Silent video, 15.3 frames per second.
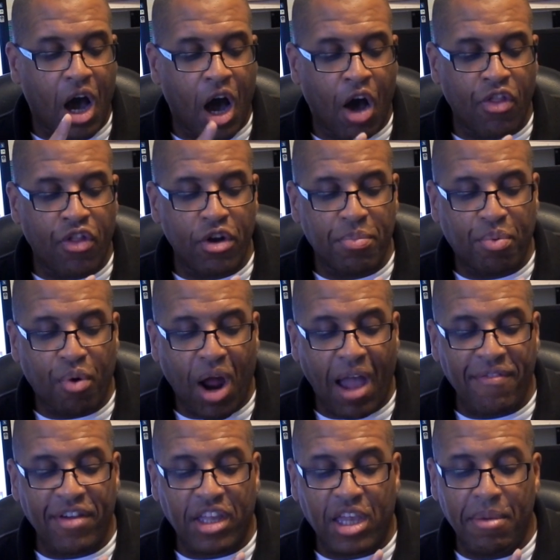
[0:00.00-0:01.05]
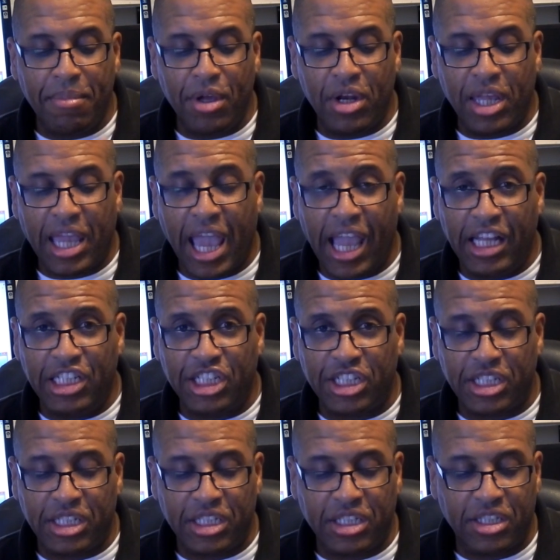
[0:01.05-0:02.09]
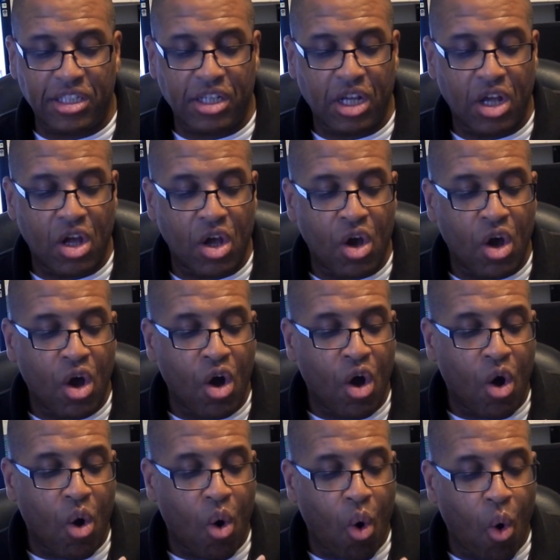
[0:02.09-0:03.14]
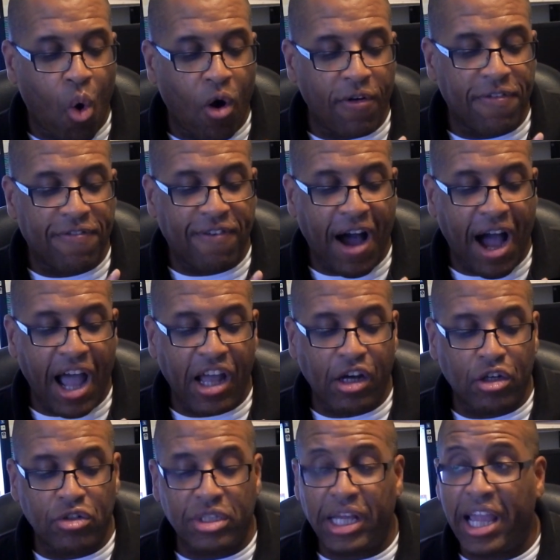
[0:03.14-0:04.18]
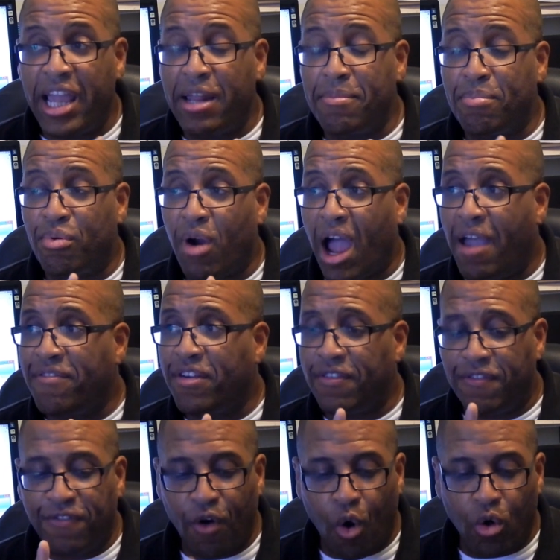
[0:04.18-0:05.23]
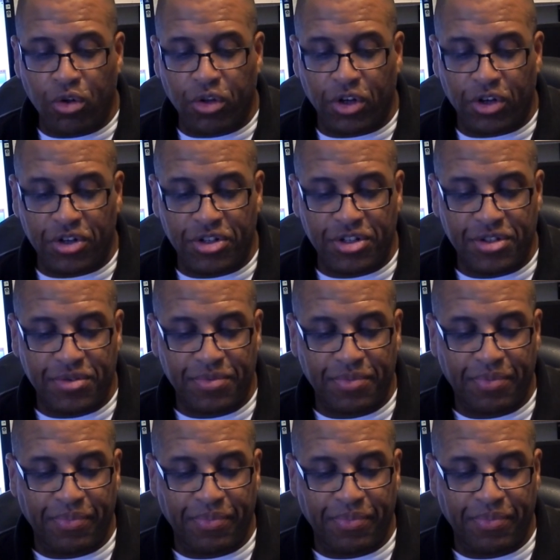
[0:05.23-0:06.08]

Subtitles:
other private communications, or files in private folders,